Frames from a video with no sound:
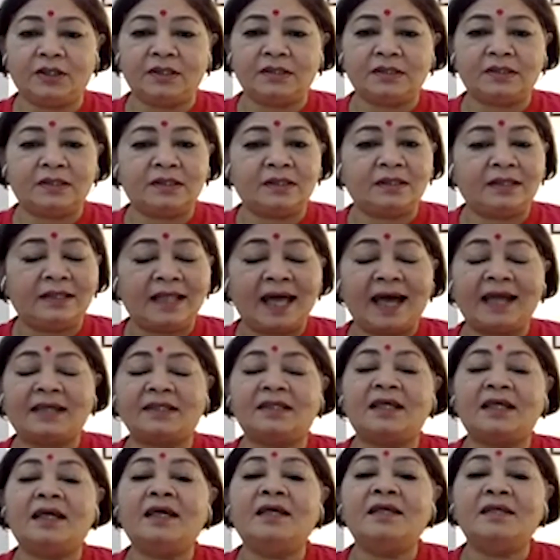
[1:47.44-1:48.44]
is
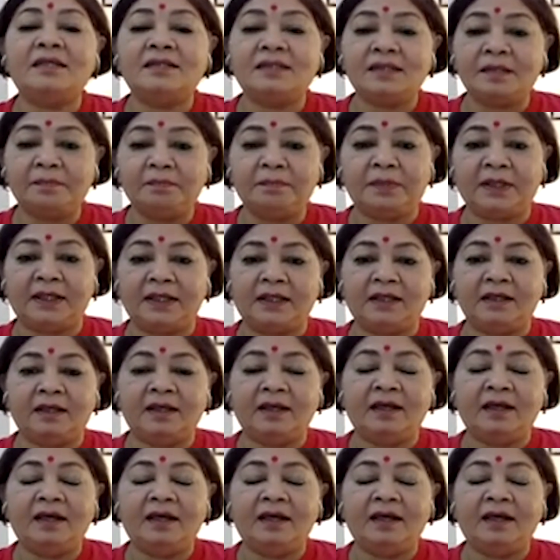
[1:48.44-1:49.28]
that simply